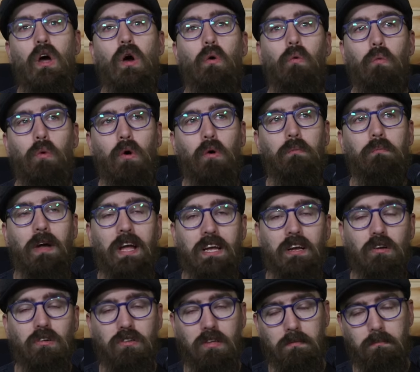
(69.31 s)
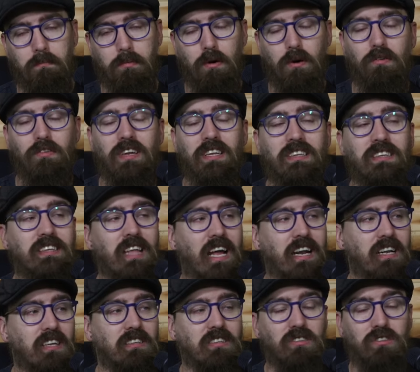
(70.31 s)
will make us improve instead
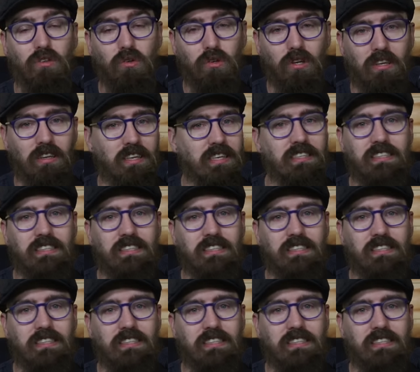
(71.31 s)
of suddenly